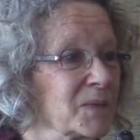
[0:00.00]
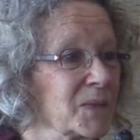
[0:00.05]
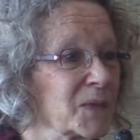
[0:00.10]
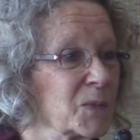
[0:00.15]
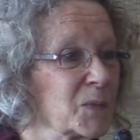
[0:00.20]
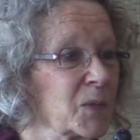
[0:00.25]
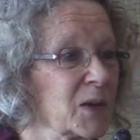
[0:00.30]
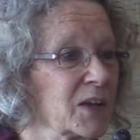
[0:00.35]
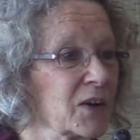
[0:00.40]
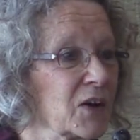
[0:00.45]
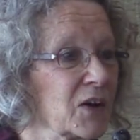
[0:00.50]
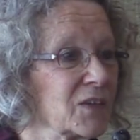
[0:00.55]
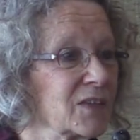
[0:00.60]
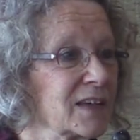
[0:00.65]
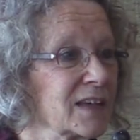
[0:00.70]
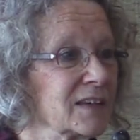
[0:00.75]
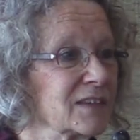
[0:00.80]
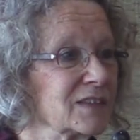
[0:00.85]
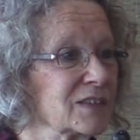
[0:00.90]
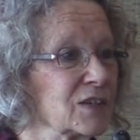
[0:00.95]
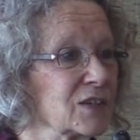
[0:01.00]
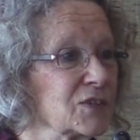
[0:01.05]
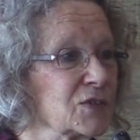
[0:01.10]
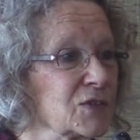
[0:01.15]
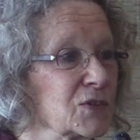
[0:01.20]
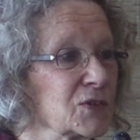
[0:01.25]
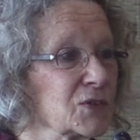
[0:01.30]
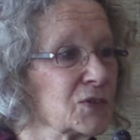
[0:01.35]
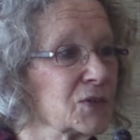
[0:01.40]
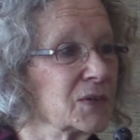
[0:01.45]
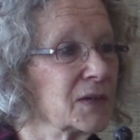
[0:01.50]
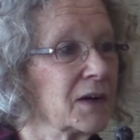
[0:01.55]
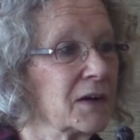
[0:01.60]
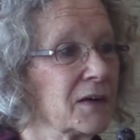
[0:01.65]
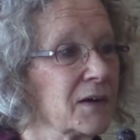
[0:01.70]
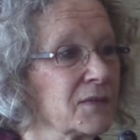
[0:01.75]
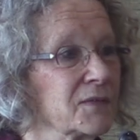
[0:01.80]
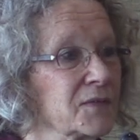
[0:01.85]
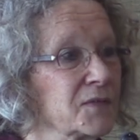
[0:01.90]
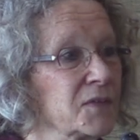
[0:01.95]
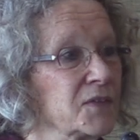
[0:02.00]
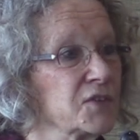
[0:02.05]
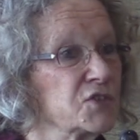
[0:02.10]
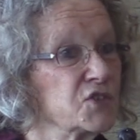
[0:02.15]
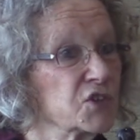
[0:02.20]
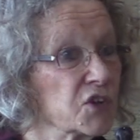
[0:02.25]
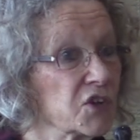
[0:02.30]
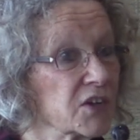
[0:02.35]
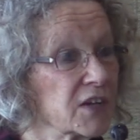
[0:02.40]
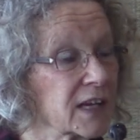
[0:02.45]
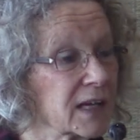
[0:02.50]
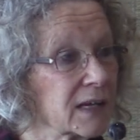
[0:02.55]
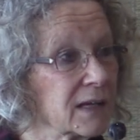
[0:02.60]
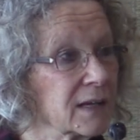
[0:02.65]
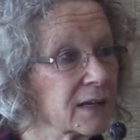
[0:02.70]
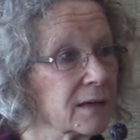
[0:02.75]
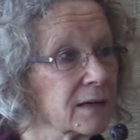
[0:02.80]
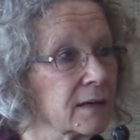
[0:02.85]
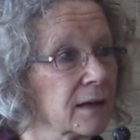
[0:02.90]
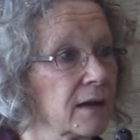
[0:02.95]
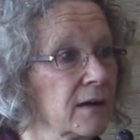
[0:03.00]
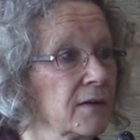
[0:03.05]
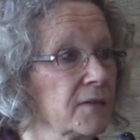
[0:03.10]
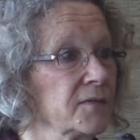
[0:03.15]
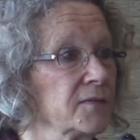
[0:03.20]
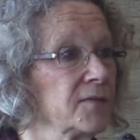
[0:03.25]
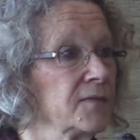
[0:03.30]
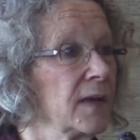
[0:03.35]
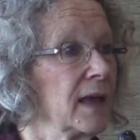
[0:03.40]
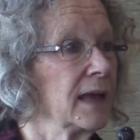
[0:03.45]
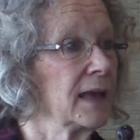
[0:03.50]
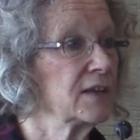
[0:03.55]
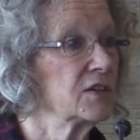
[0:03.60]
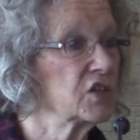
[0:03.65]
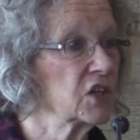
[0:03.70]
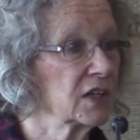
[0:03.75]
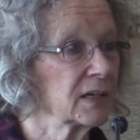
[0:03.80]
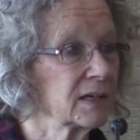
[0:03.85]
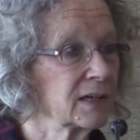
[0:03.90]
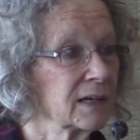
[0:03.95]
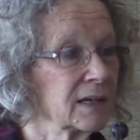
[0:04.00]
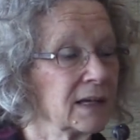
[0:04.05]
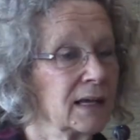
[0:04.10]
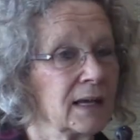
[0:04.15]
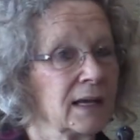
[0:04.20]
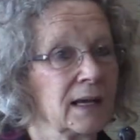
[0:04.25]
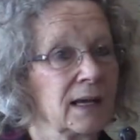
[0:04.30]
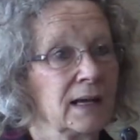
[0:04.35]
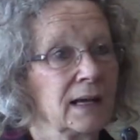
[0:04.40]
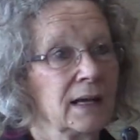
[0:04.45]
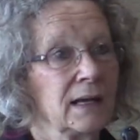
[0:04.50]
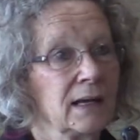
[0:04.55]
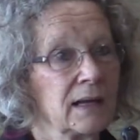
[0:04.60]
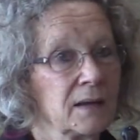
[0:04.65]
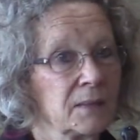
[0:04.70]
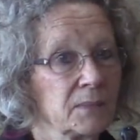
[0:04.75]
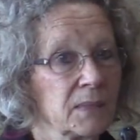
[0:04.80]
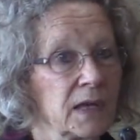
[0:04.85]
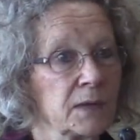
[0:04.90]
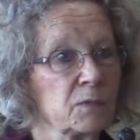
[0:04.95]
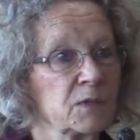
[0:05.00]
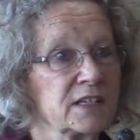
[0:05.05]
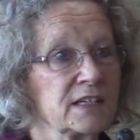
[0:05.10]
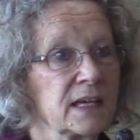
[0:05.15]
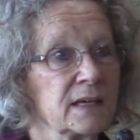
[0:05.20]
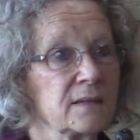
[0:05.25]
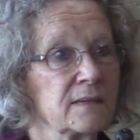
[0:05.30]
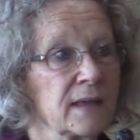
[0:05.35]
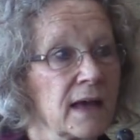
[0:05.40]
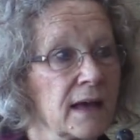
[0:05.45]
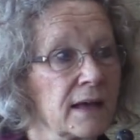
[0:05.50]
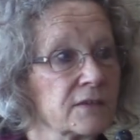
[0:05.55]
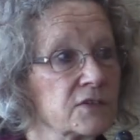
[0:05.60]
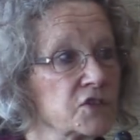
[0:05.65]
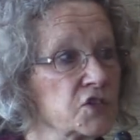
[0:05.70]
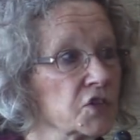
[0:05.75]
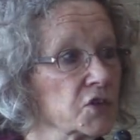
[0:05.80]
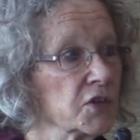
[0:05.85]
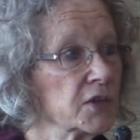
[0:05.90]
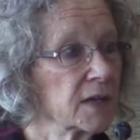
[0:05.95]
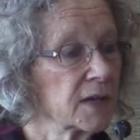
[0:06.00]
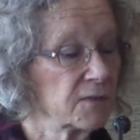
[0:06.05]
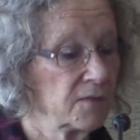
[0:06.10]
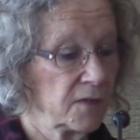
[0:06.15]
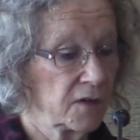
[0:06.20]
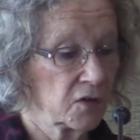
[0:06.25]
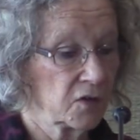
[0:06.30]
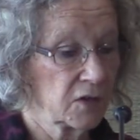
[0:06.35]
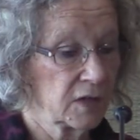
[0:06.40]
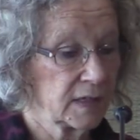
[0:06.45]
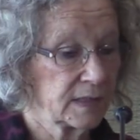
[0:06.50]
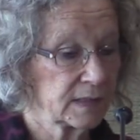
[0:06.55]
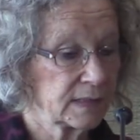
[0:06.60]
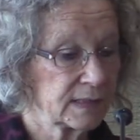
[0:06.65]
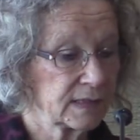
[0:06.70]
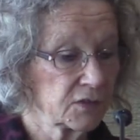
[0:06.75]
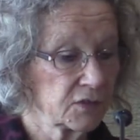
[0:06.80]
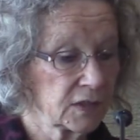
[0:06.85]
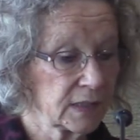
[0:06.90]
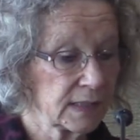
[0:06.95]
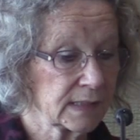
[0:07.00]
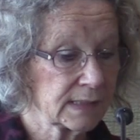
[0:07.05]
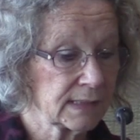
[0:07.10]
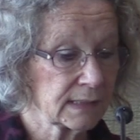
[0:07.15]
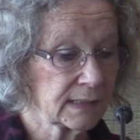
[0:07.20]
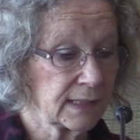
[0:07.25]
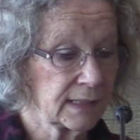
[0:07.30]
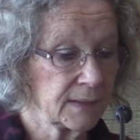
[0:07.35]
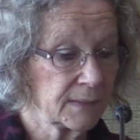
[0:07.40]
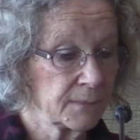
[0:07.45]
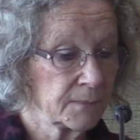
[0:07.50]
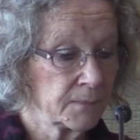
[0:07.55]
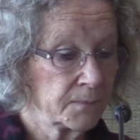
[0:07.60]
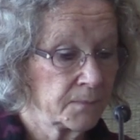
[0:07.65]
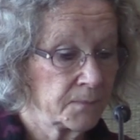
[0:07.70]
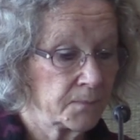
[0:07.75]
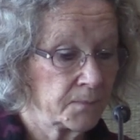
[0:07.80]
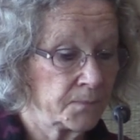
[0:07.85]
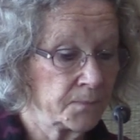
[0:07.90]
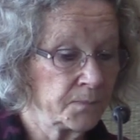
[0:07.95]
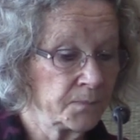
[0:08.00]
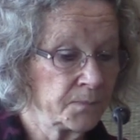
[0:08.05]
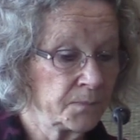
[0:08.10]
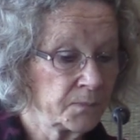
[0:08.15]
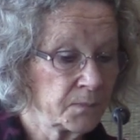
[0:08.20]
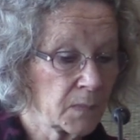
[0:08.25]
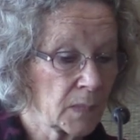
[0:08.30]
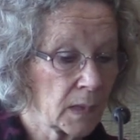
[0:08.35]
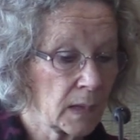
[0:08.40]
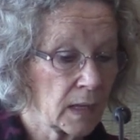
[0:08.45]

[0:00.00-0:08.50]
We are the Institute of the journey of aging, and we take that journey very seriously. We